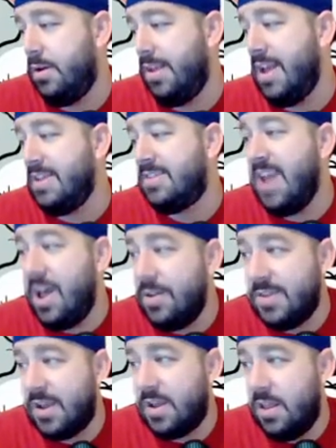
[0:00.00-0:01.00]
That
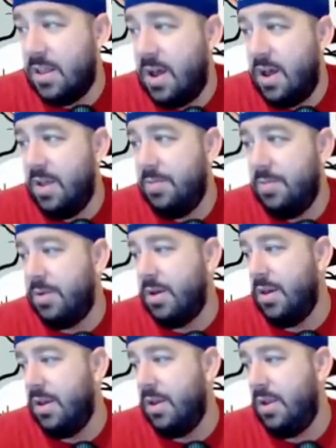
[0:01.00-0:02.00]
sounds like a lot,
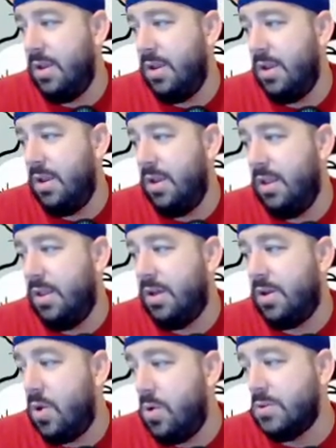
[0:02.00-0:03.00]
but the
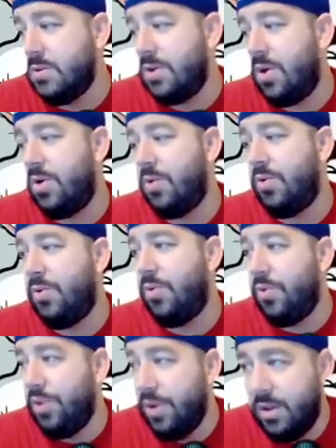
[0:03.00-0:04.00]
Colts are
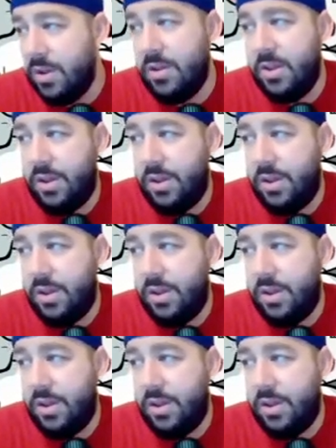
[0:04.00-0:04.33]
really